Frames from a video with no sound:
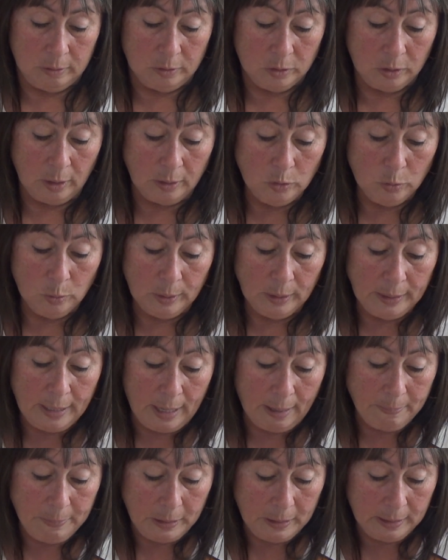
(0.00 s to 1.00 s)
So I was really
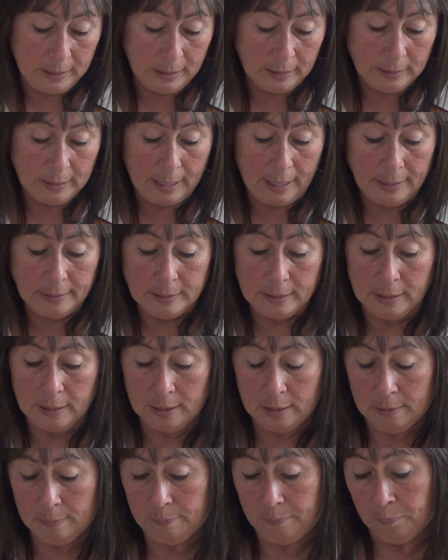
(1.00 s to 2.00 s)
happy to get that
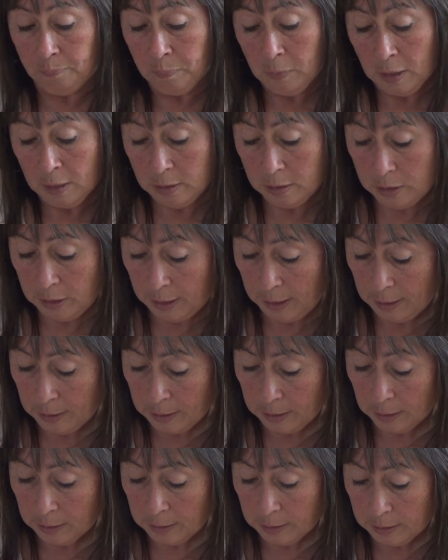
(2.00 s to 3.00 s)
Jeanette
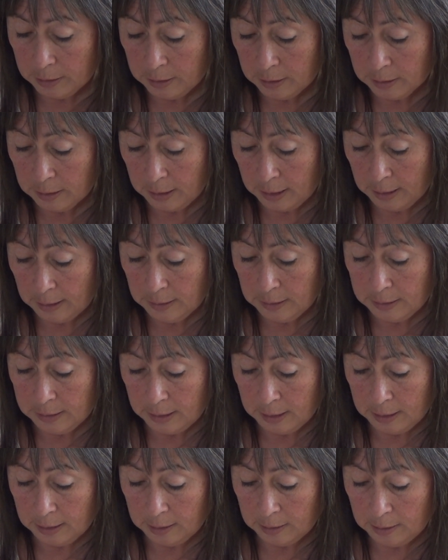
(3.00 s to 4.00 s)
Douglas design
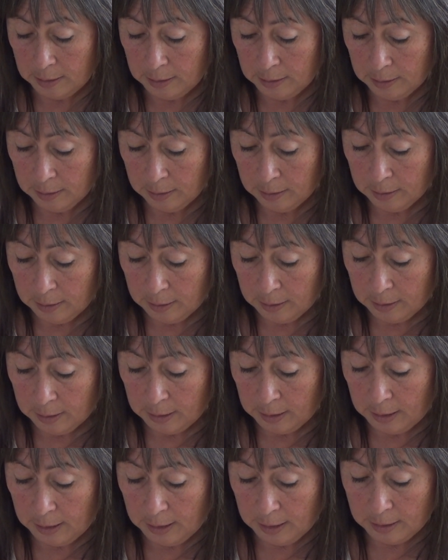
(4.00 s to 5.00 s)
done.
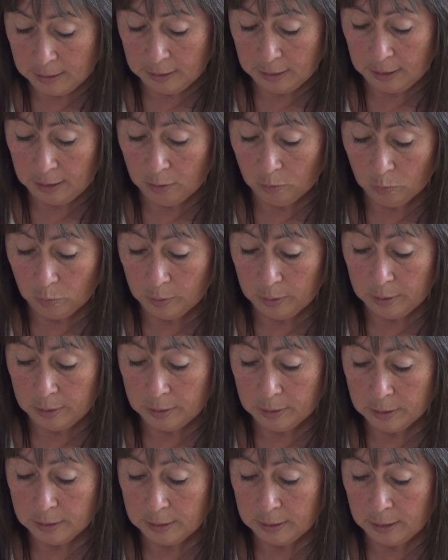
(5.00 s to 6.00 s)
And it
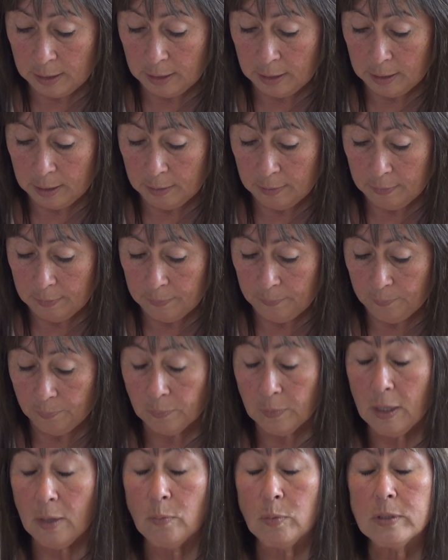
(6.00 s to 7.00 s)
was
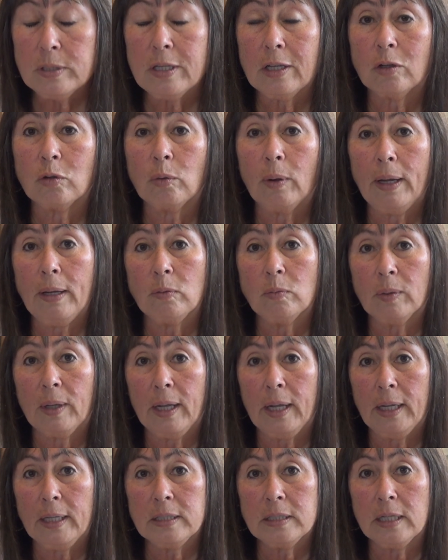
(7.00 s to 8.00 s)
a great
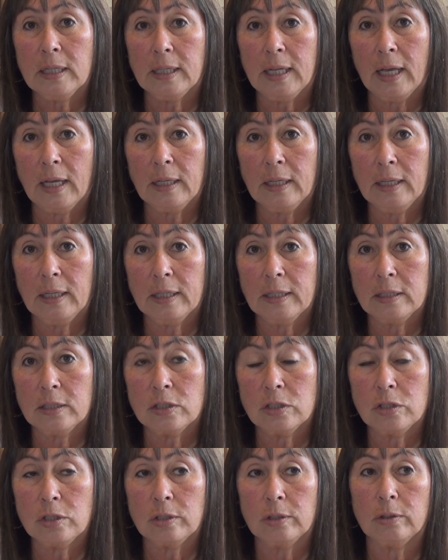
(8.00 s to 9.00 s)
way to get
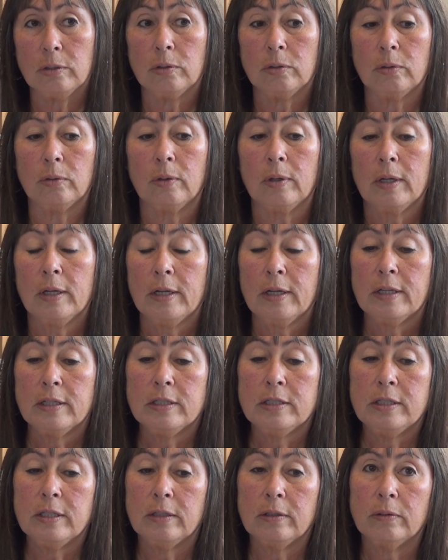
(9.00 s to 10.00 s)
into,
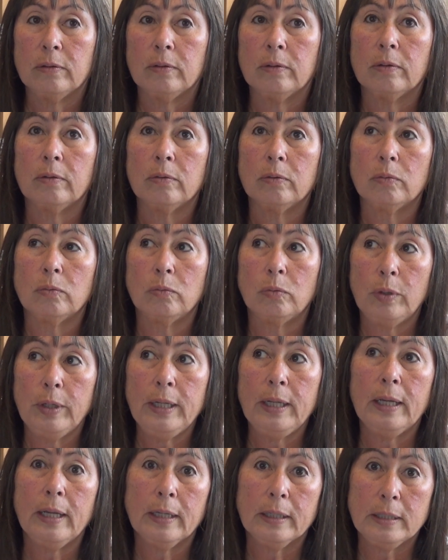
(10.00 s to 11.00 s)
to
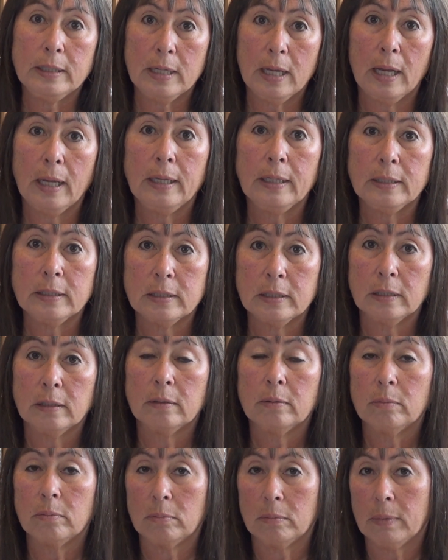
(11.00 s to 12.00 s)
reignite
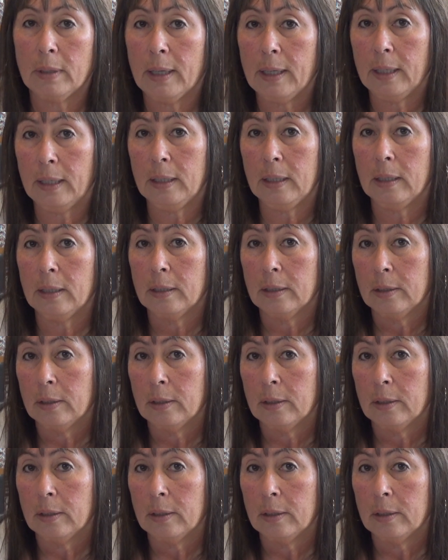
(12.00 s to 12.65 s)
my